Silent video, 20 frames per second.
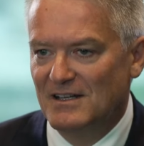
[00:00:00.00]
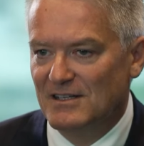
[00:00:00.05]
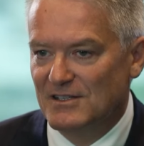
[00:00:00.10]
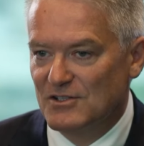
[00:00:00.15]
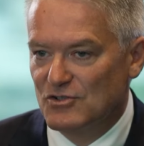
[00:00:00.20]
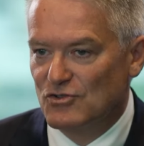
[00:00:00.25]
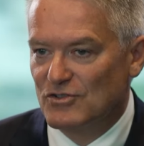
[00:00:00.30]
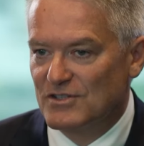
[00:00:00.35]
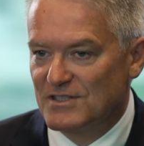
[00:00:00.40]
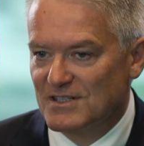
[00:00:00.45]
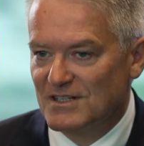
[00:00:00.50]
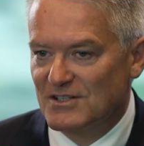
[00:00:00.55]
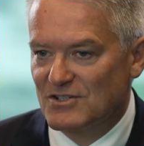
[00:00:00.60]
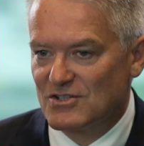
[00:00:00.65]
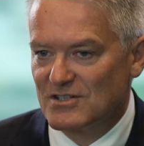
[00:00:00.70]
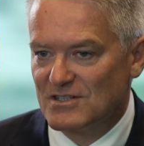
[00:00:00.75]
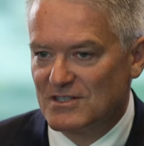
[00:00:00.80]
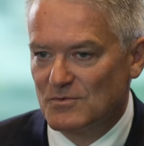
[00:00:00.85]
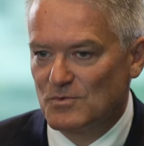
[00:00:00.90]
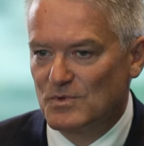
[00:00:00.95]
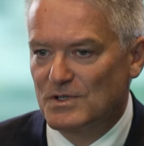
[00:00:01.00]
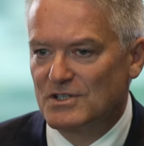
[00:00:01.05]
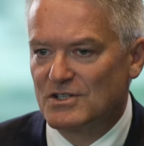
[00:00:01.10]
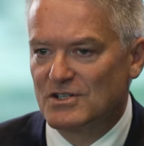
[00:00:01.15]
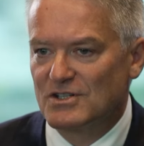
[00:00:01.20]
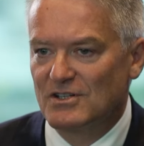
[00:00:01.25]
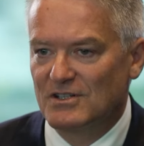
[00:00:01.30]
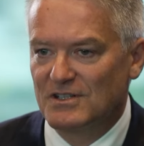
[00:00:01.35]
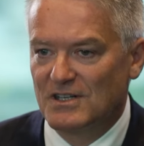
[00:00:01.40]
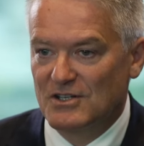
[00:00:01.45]
in jurisdictions in
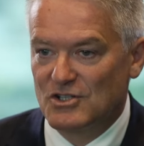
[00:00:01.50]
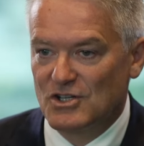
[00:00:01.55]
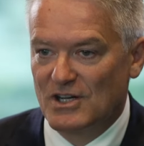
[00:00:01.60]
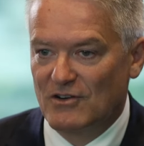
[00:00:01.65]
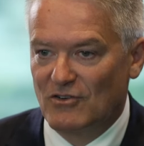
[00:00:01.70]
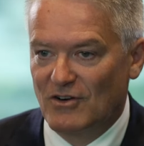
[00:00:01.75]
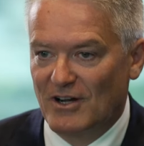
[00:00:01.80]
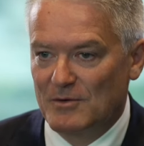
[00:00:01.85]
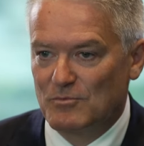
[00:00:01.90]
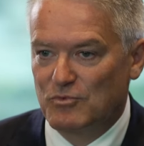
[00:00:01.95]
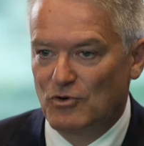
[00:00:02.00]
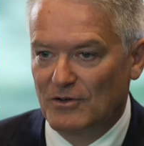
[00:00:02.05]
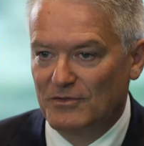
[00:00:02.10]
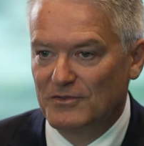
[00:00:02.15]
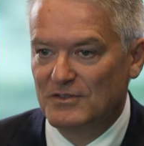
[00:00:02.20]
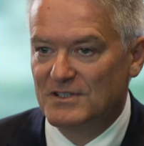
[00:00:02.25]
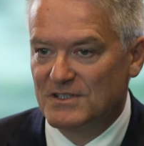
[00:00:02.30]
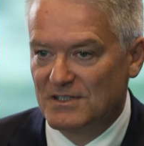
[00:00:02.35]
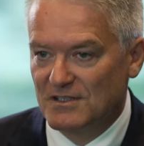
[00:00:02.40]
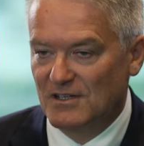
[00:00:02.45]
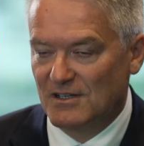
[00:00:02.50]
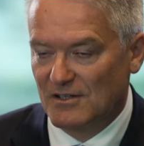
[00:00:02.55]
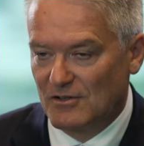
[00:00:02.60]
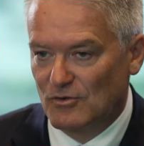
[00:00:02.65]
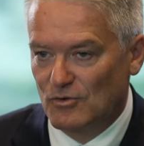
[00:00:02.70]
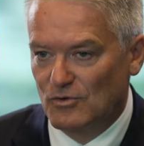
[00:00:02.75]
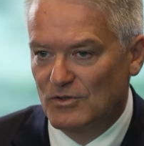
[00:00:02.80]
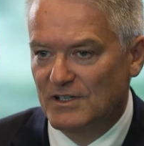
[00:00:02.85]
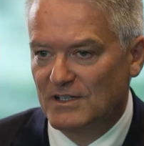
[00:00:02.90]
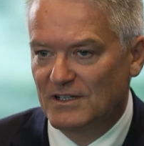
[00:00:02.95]
which they generate profits, and
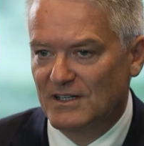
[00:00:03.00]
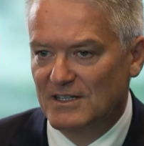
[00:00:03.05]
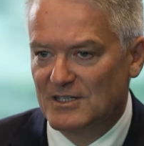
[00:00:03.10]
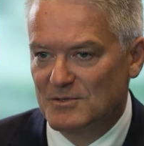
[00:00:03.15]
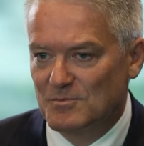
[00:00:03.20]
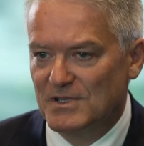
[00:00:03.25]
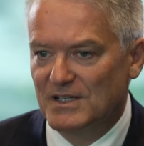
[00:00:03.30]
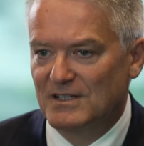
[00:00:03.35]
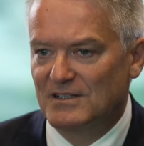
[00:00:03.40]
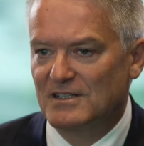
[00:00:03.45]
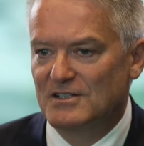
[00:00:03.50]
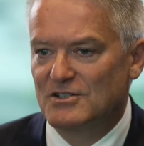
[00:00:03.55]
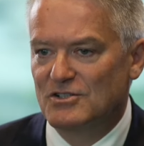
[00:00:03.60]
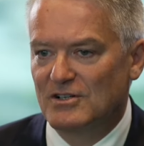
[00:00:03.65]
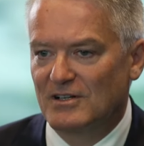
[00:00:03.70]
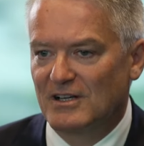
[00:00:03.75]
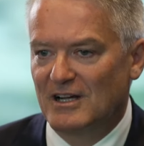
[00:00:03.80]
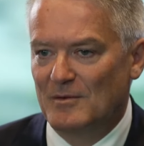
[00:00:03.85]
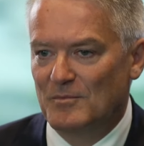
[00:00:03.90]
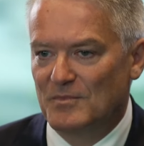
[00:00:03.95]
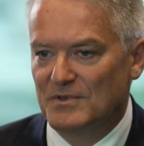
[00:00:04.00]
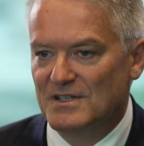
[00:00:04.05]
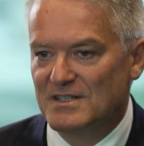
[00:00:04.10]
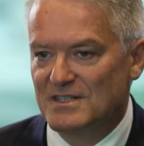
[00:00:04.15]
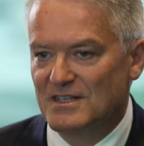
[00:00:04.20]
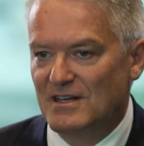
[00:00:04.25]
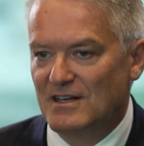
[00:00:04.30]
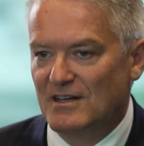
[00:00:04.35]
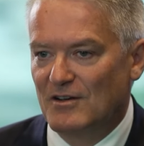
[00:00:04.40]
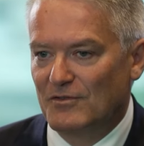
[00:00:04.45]
including these big digital
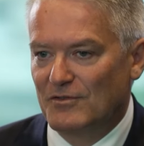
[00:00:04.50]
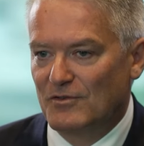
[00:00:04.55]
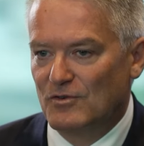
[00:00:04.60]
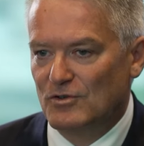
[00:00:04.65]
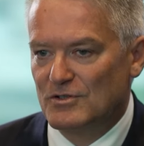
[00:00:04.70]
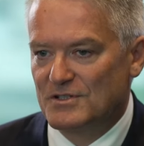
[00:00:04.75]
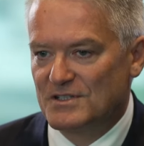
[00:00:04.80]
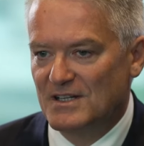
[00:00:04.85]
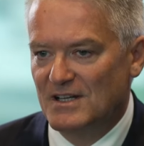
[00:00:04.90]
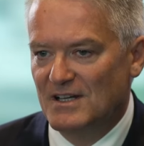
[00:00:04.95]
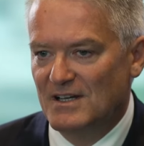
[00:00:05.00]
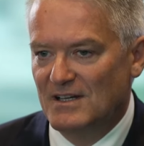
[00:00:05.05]
companies. And of course,